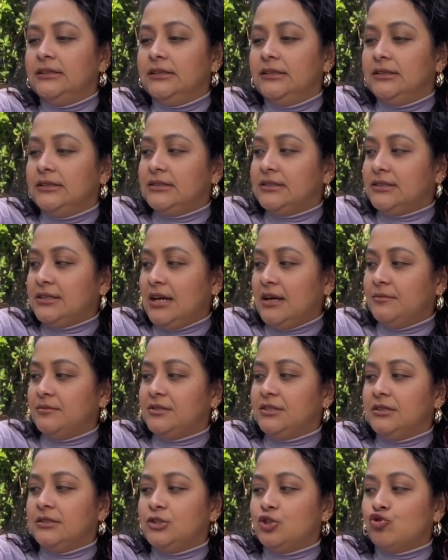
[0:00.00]
It's time
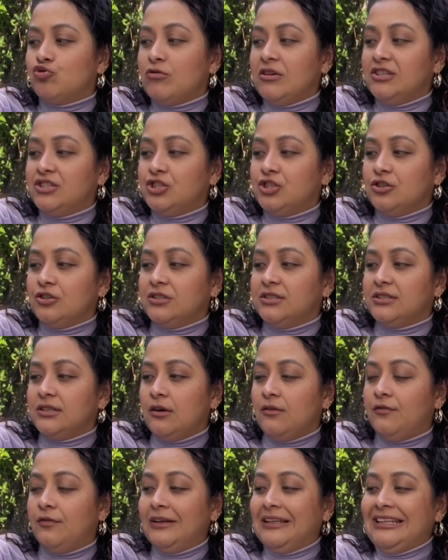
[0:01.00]
to trust yourself
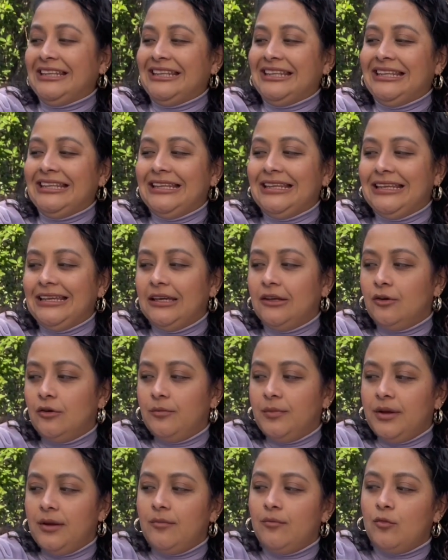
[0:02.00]
a little
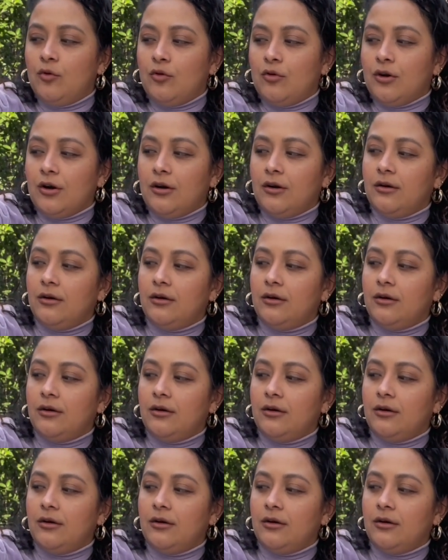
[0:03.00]
bit more.